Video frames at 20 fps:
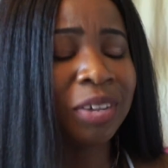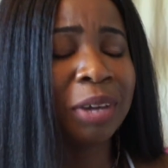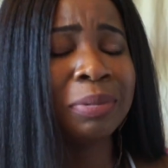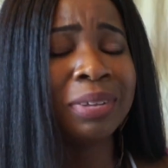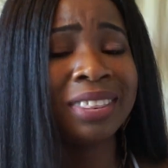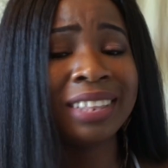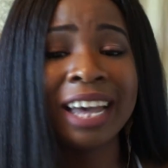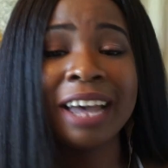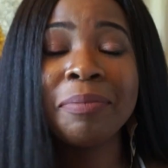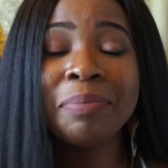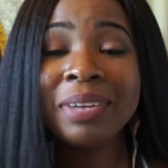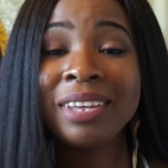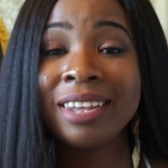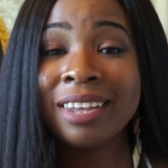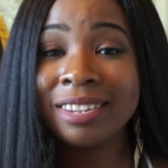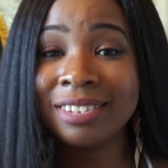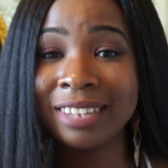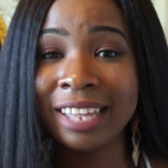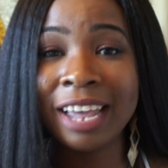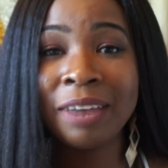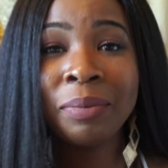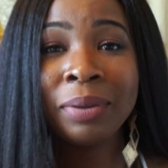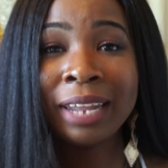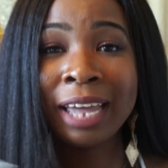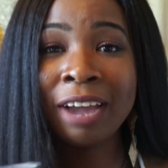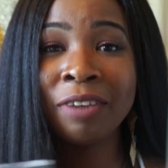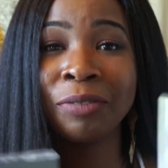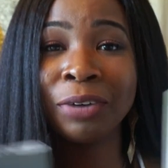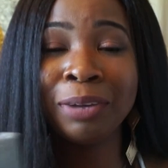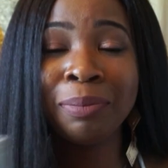With that being said, would
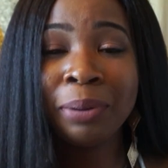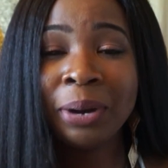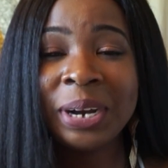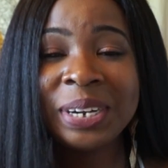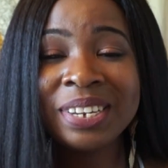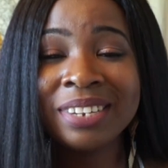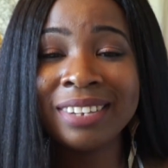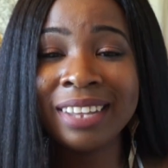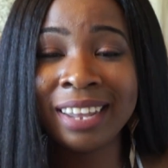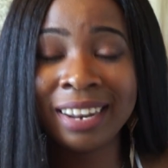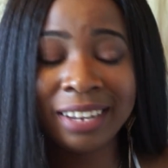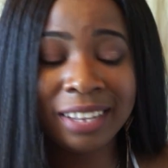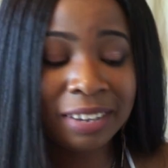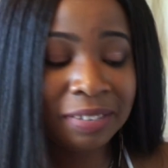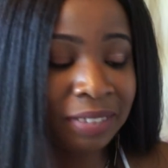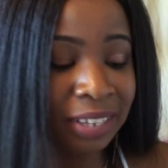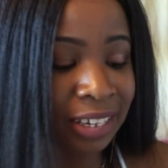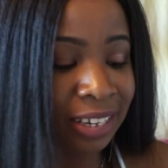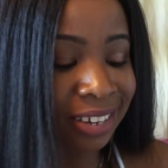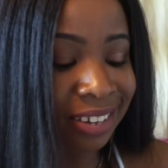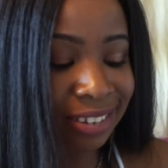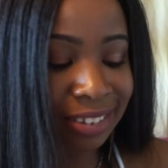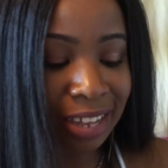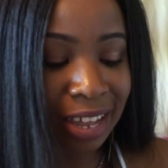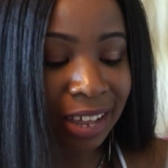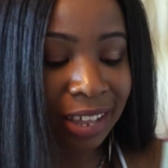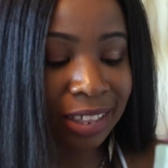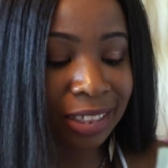I repurchase any of these?